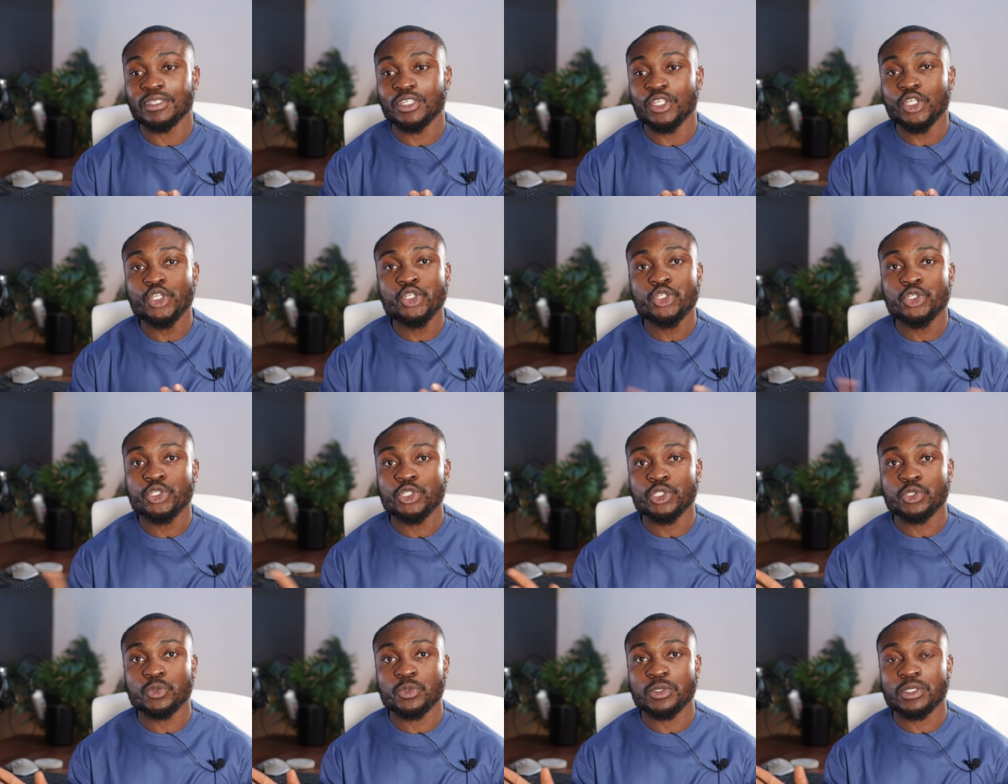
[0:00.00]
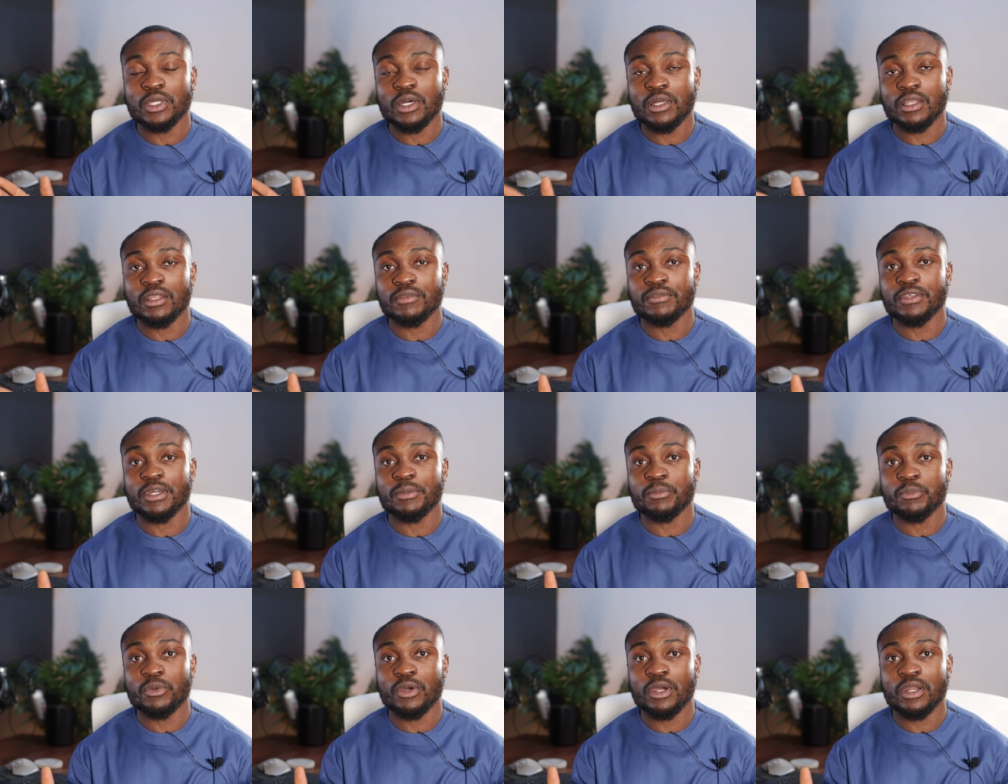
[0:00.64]
issues with all of
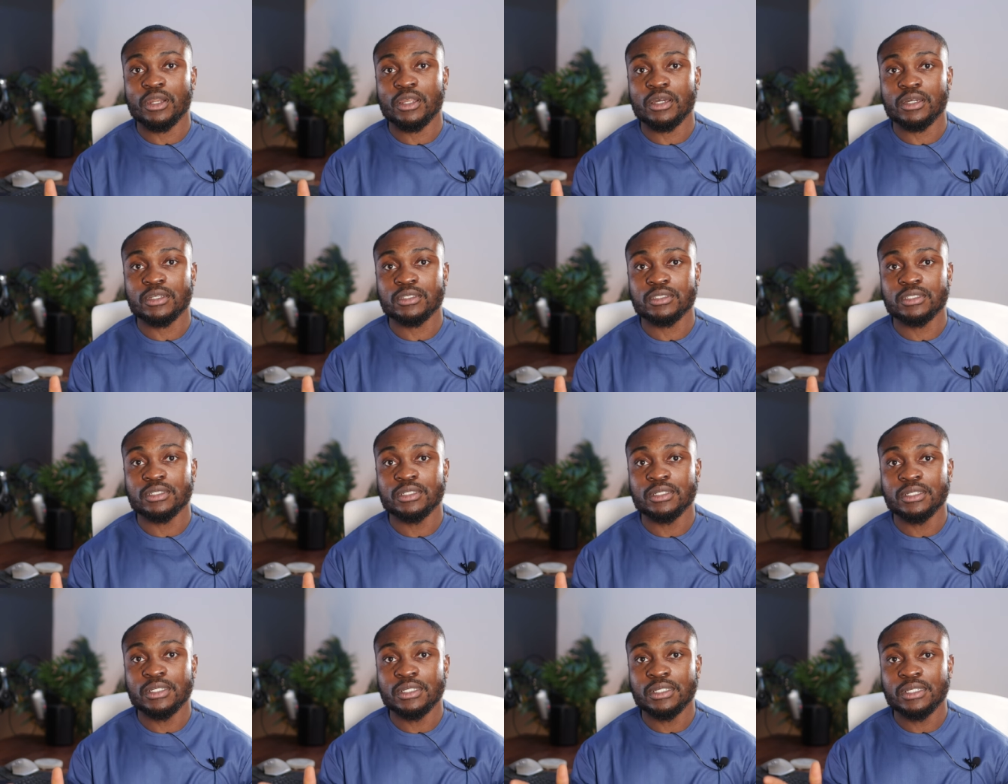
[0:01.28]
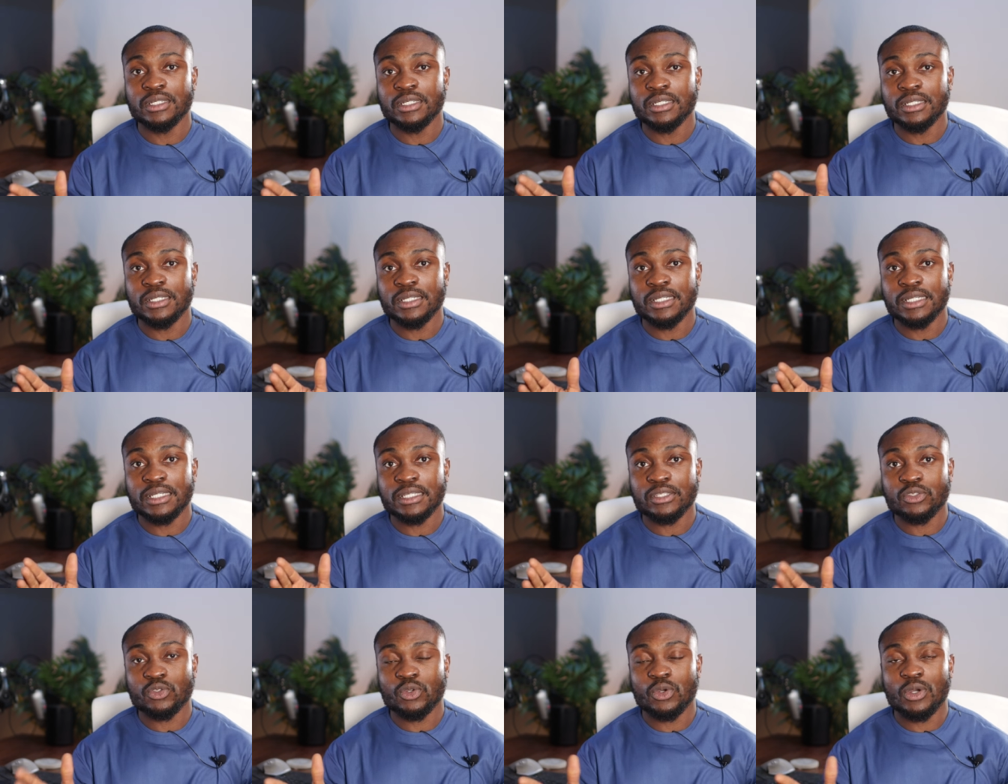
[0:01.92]
their products.
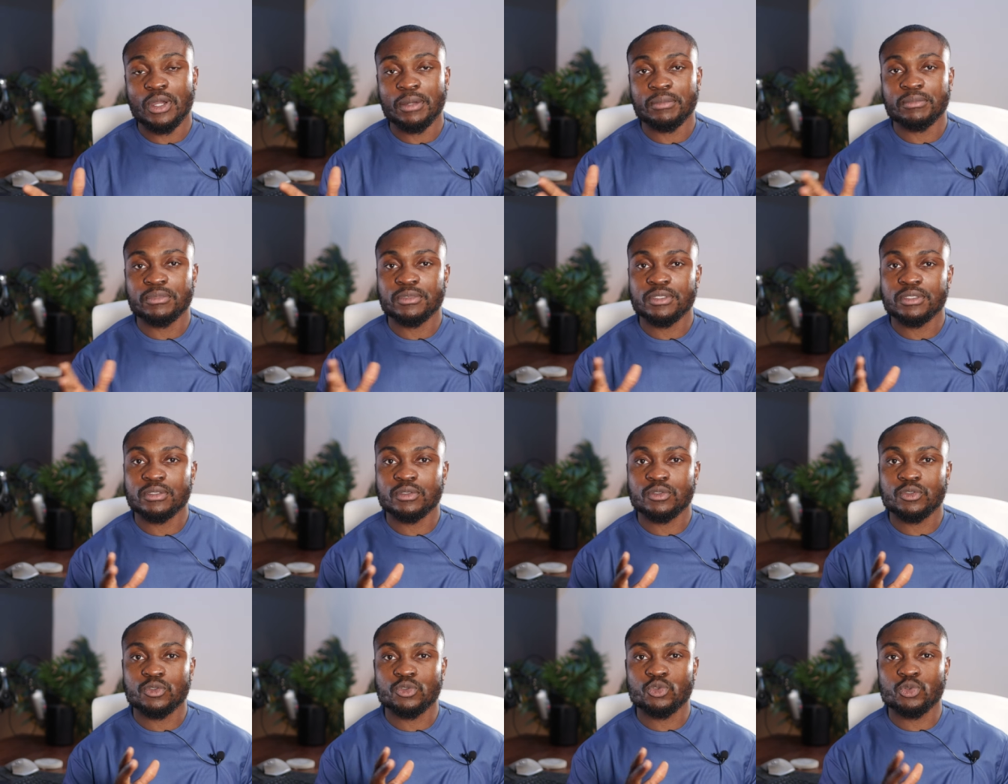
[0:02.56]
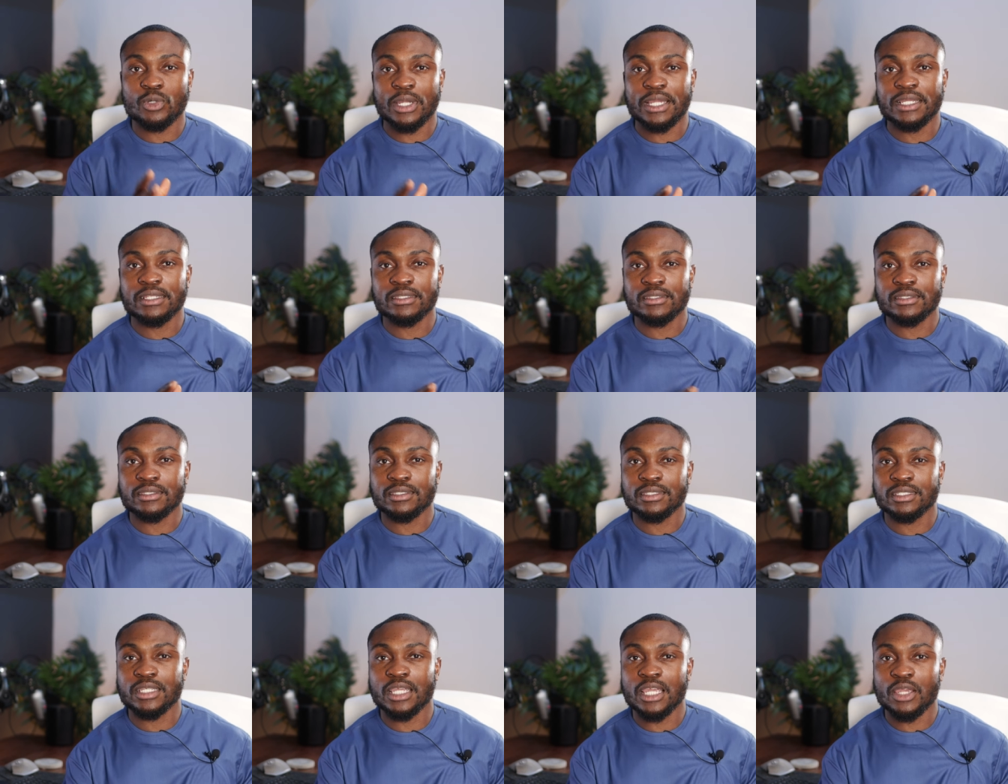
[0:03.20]
So I'm trying to
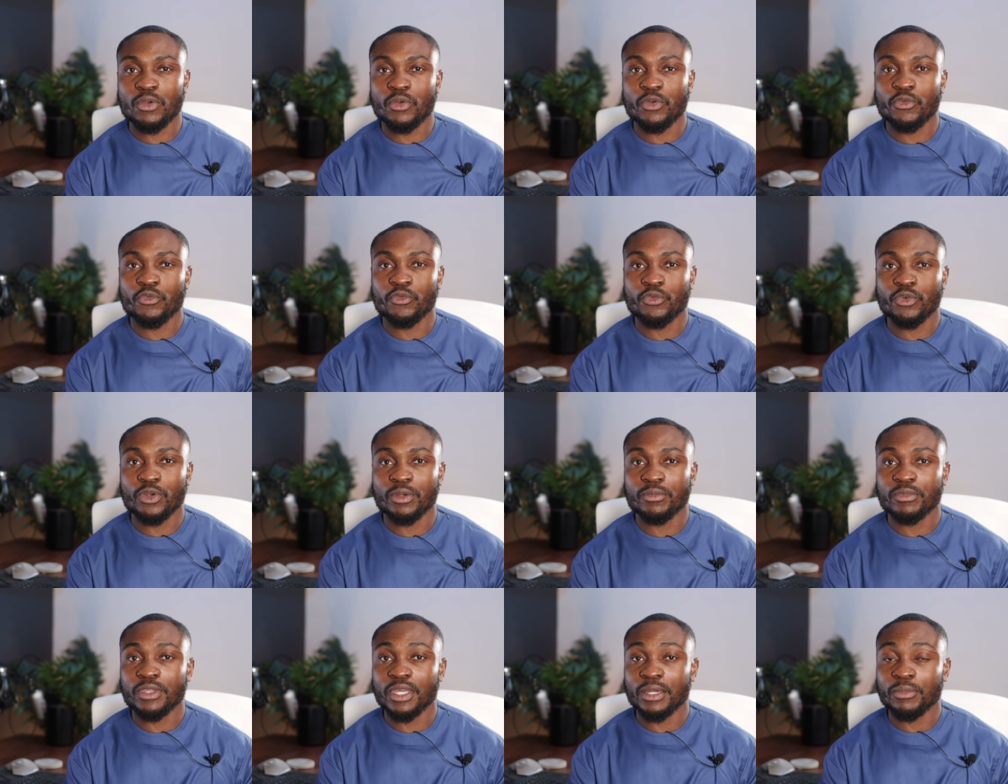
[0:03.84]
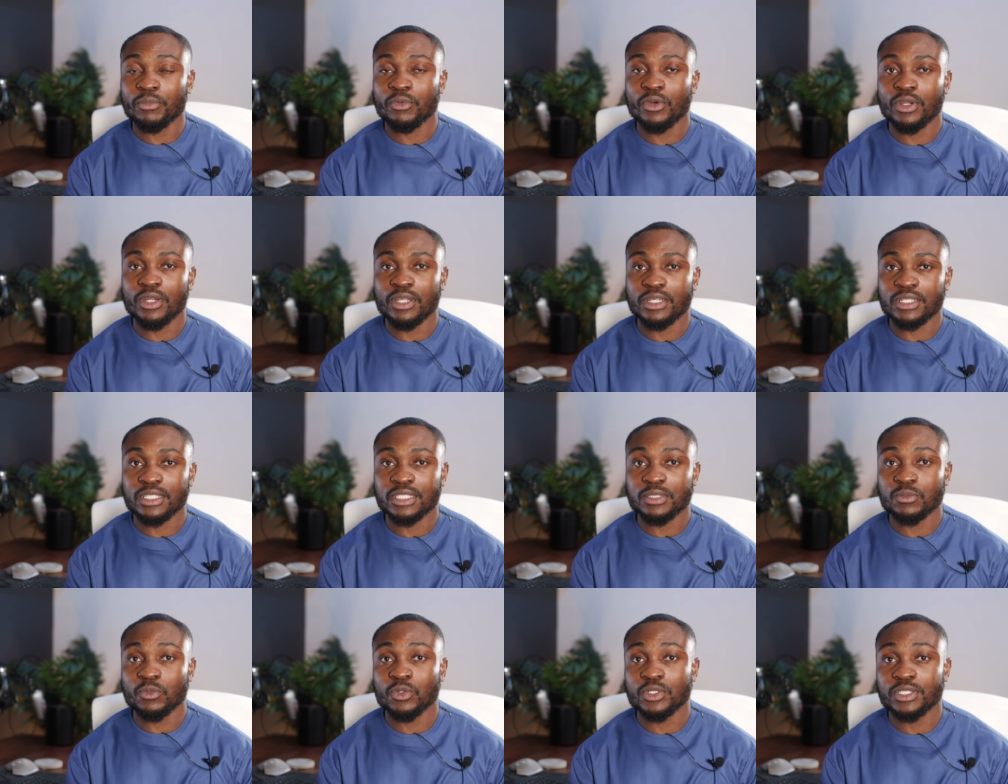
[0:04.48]
stay away from their
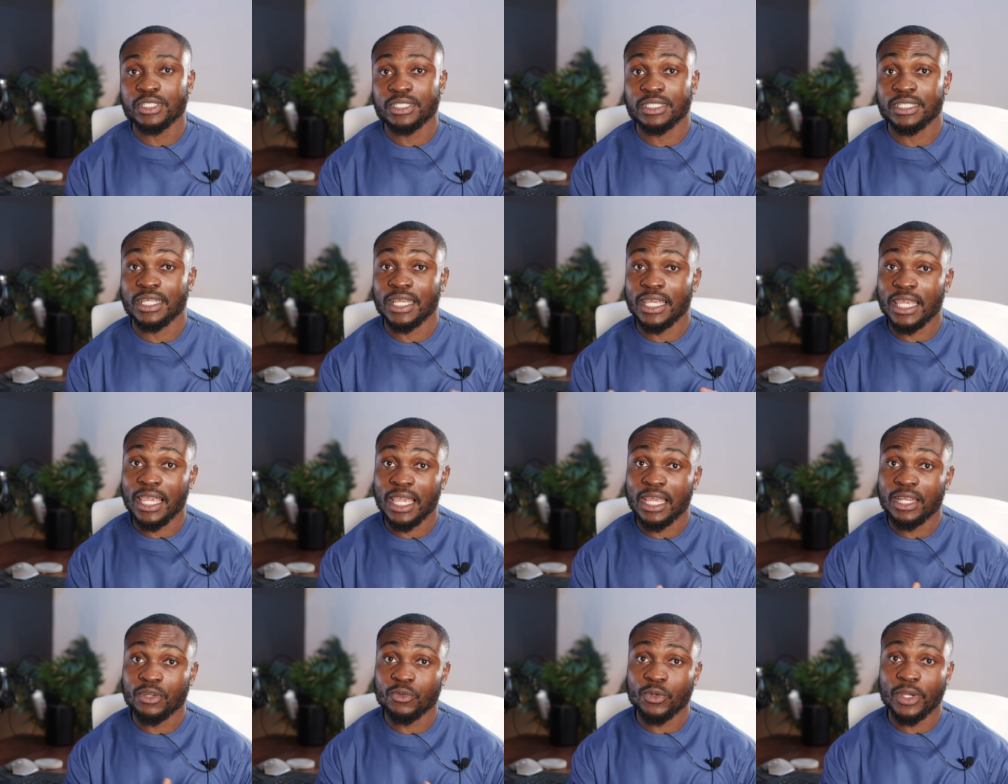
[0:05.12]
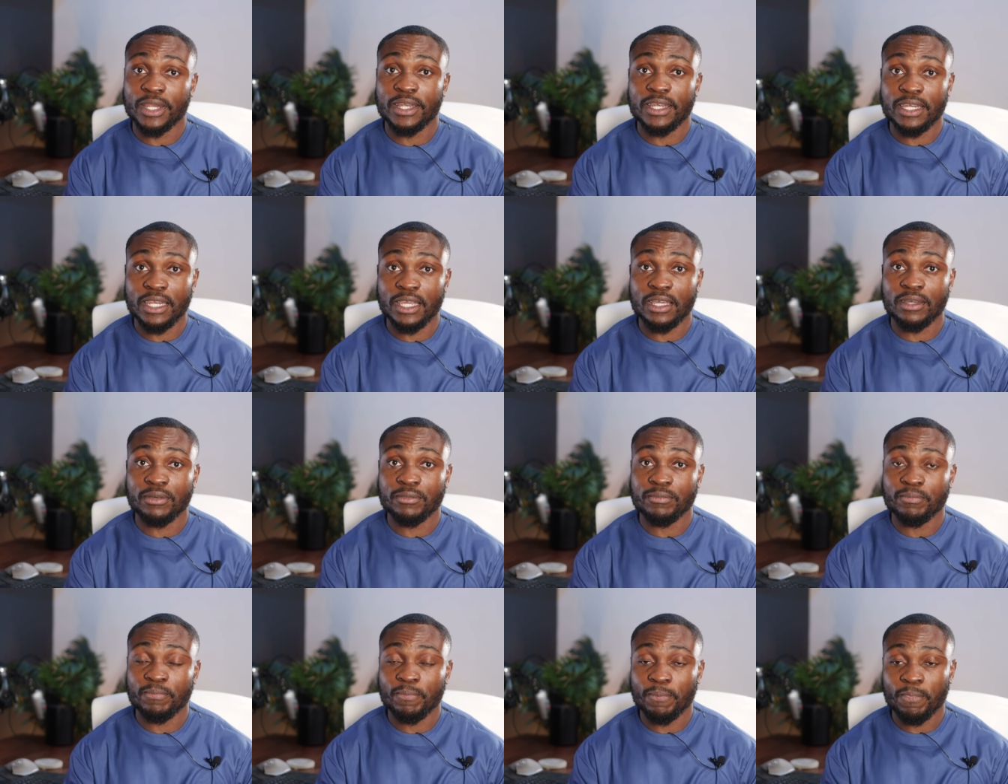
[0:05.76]
products as much as I can right
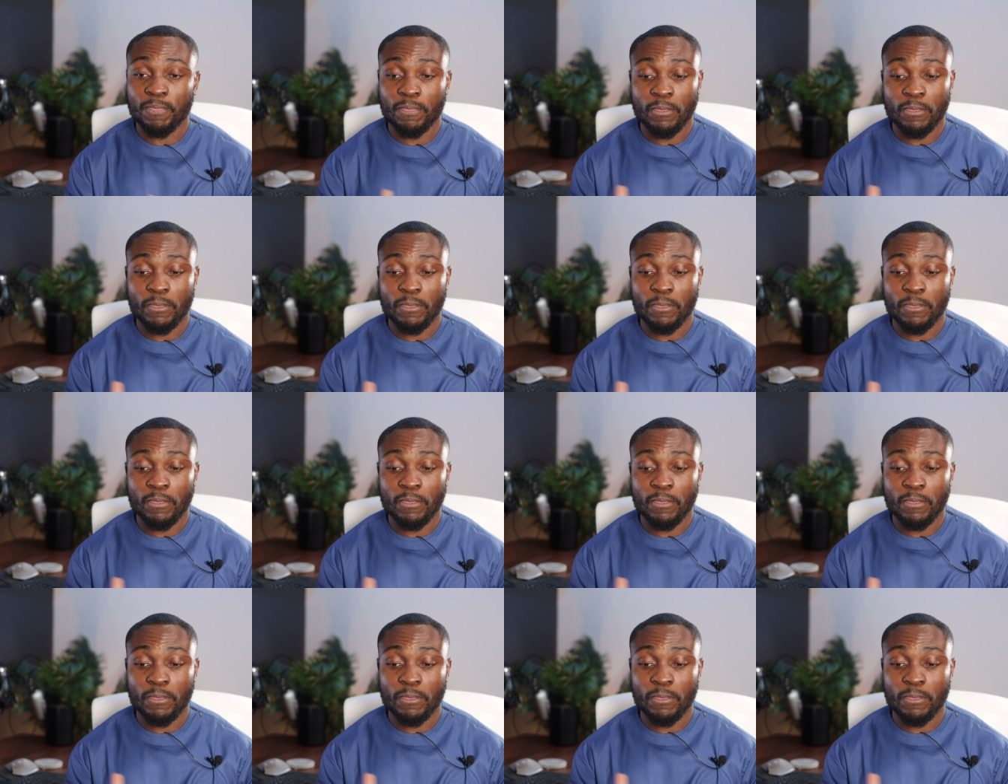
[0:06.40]
now.